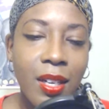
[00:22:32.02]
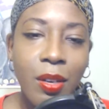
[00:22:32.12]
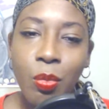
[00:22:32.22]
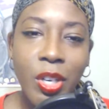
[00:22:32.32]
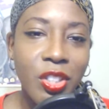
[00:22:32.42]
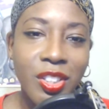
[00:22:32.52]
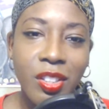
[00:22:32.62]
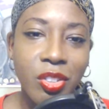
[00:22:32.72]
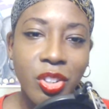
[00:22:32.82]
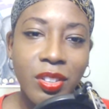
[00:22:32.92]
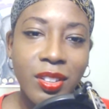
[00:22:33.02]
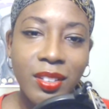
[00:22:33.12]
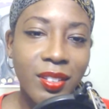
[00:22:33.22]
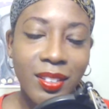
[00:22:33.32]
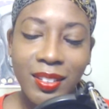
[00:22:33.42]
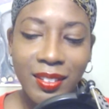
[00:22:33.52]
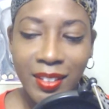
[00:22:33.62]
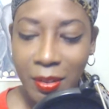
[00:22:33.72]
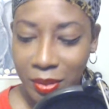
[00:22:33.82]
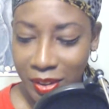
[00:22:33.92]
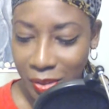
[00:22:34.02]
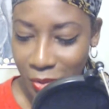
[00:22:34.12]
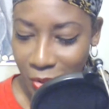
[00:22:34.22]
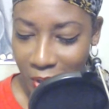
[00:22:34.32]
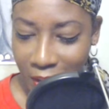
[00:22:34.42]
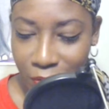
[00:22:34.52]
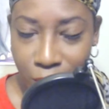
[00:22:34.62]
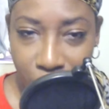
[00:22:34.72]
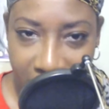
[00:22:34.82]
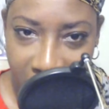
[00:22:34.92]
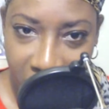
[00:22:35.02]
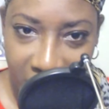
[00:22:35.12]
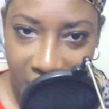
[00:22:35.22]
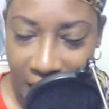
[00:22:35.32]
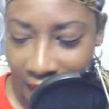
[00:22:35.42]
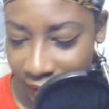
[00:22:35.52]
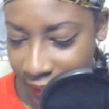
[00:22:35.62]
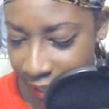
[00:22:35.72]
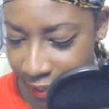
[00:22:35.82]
Winter Soldier. That was so cool. I really, really liked